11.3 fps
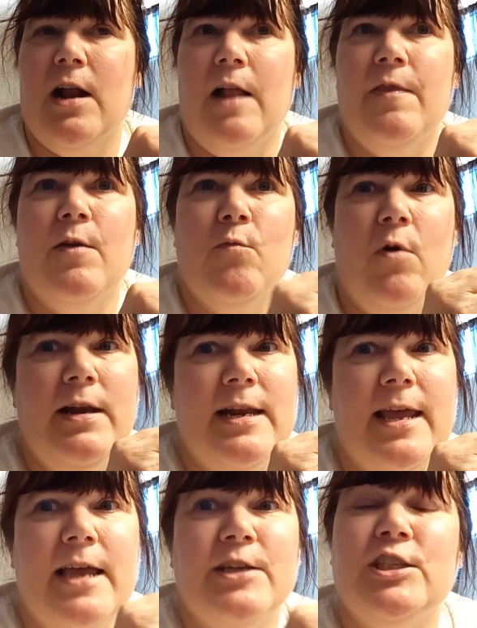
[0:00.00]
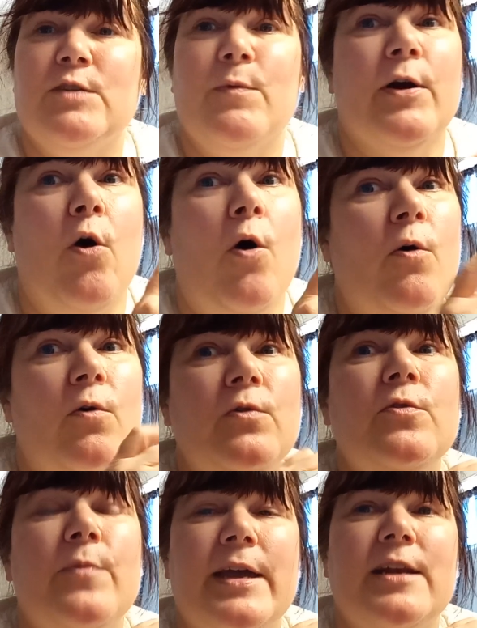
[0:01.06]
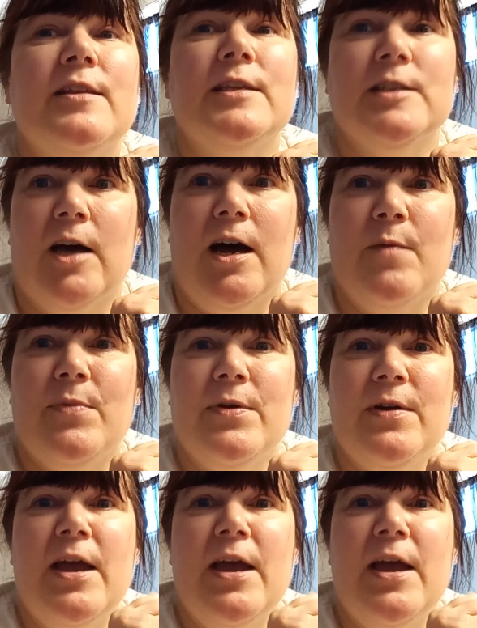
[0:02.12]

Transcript: And then one day, she went all the way to the top.